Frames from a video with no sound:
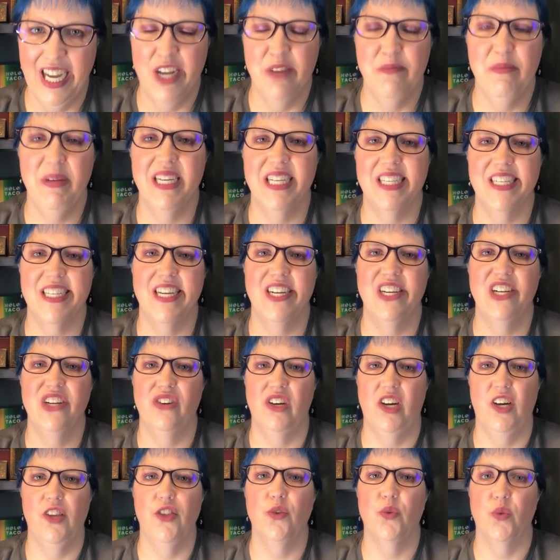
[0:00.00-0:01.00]
because I know
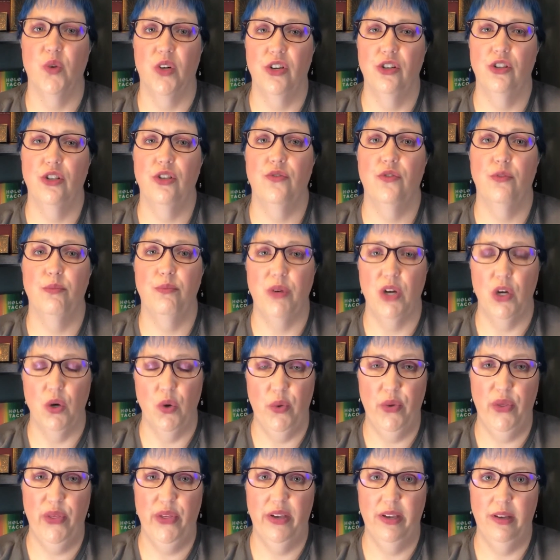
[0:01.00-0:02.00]
all the words for
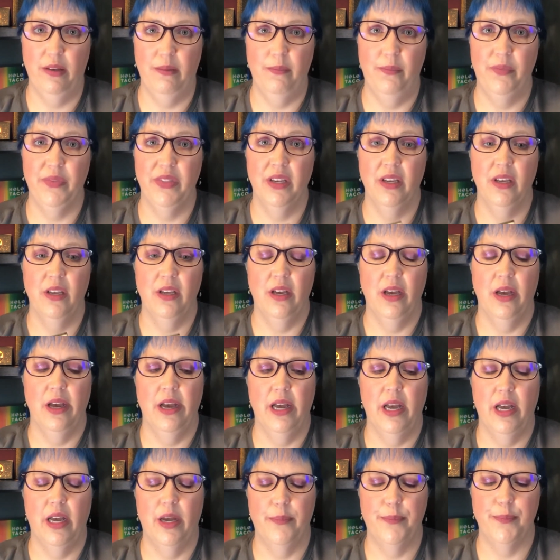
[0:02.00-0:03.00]
both.
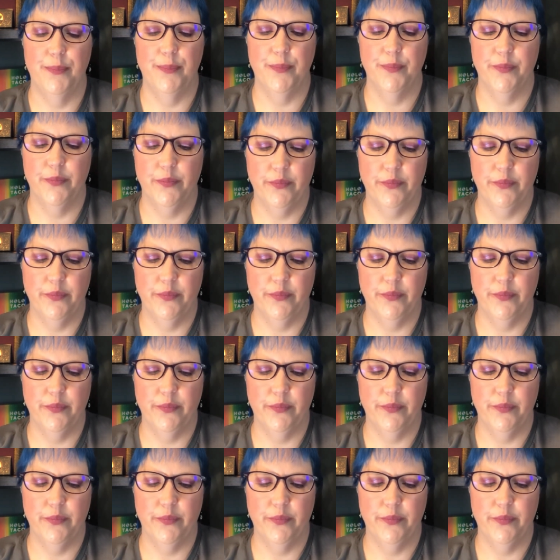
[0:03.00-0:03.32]
So